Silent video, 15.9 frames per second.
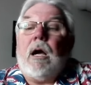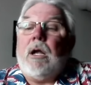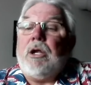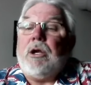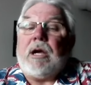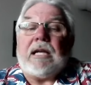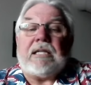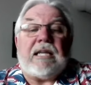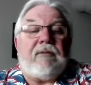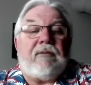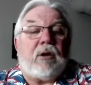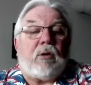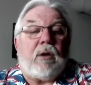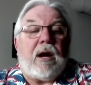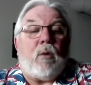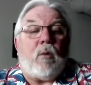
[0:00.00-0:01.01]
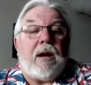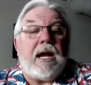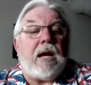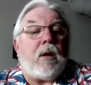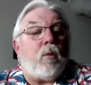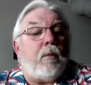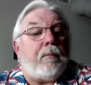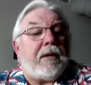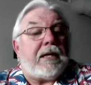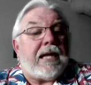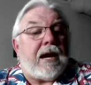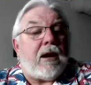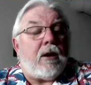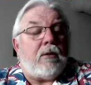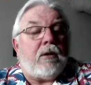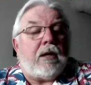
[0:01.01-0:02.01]
you guys have a great week. We'll be
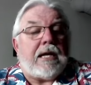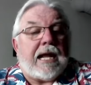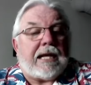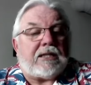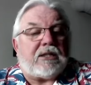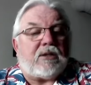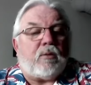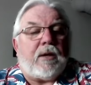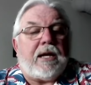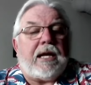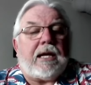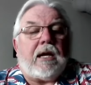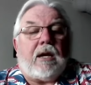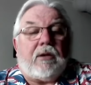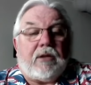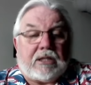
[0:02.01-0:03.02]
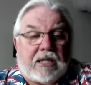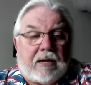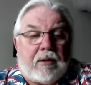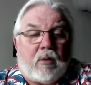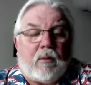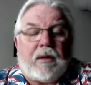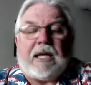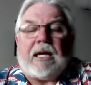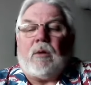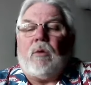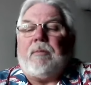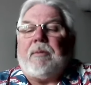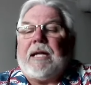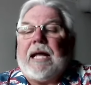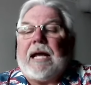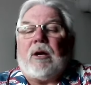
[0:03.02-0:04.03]
down next week. This coming weekend,
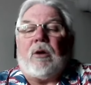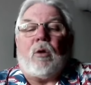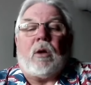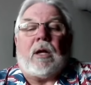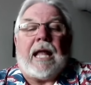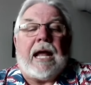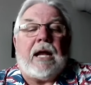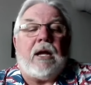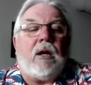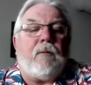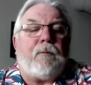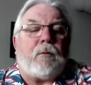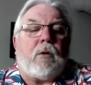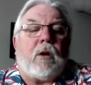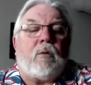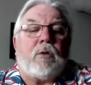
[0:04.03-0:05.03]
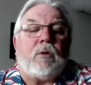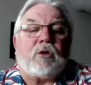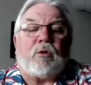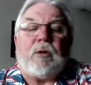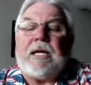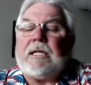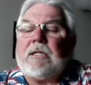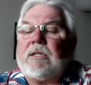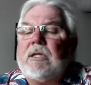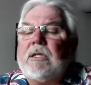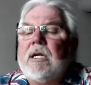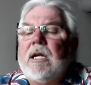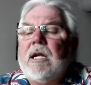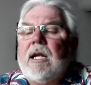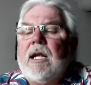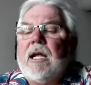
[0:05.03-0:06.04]
we'll be down in Orlando for our retreat.
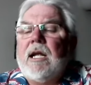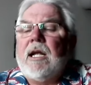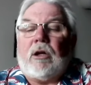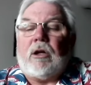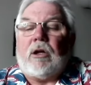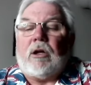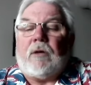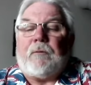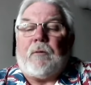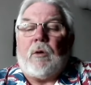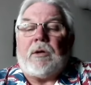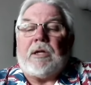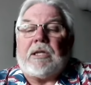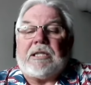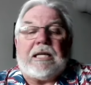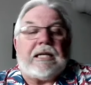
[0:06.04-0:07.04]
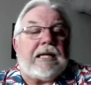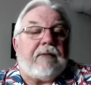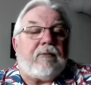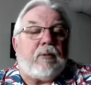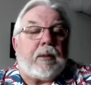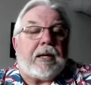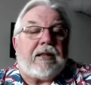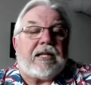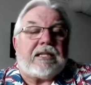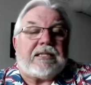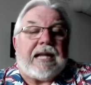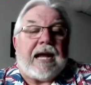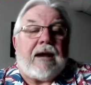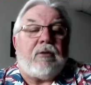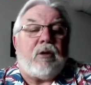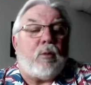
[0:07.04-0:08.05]
And I look forward to seeing everybody that's
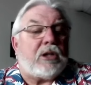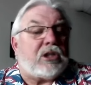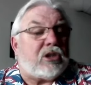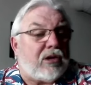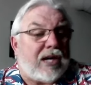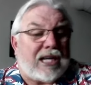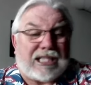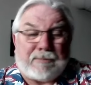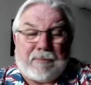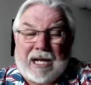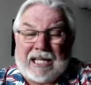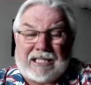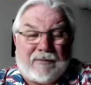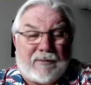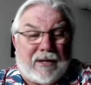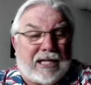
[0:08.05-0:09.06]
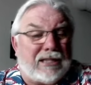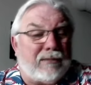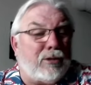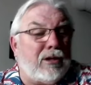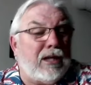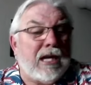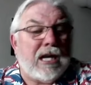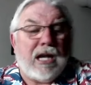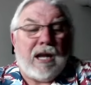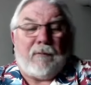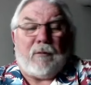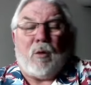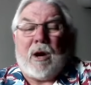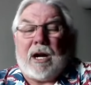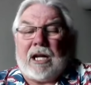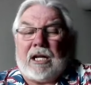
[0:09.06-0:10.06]
down there. We still got spots available. If
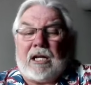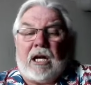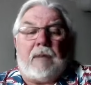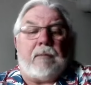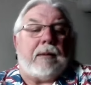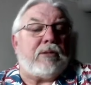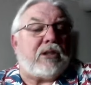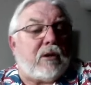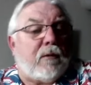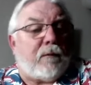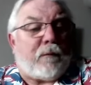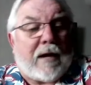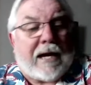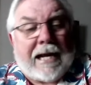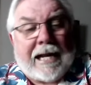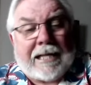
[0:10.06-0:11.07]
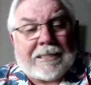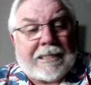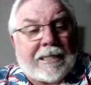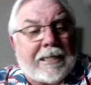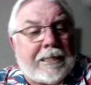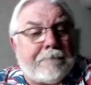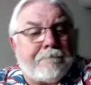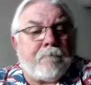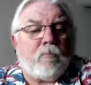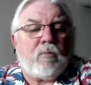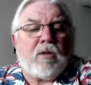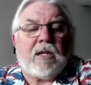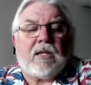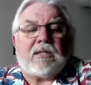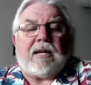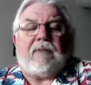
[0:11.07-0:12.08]
you want to come, I'm still financing it.
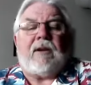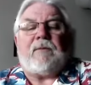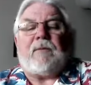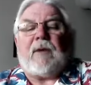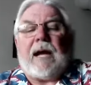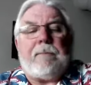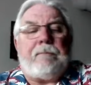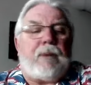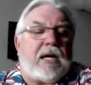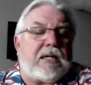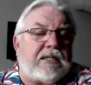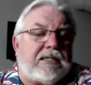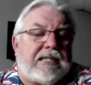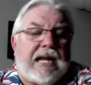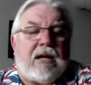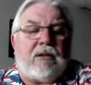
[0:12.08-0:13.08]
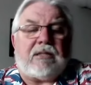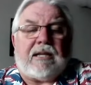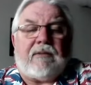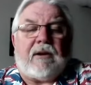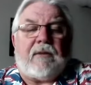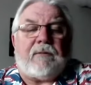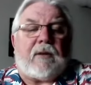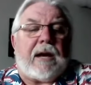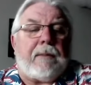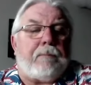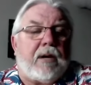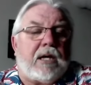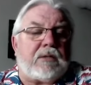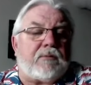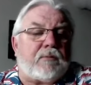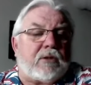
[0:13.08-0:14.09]
$75 down,
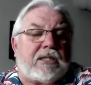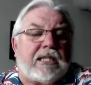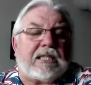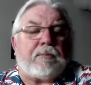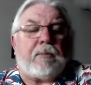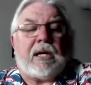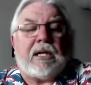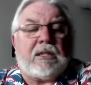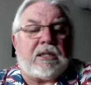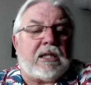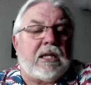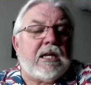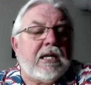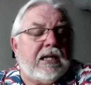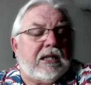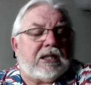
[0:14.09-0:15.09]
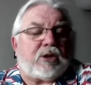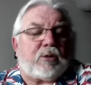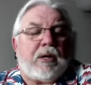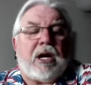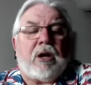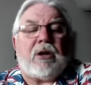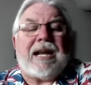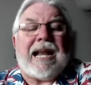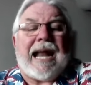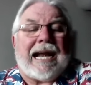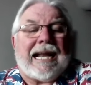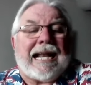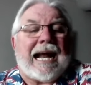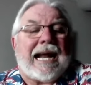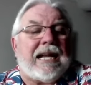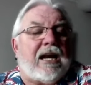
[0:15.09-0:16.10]
$75 for 6 months. It's
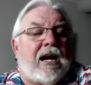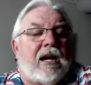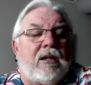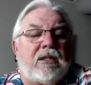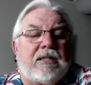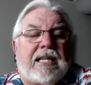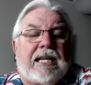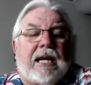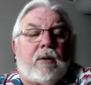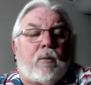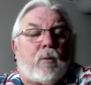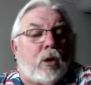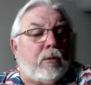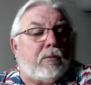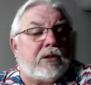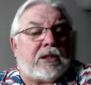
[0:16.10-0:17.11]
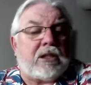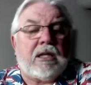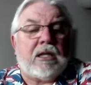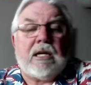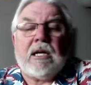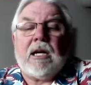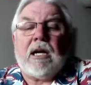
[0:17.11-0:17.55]
$399. I got rooms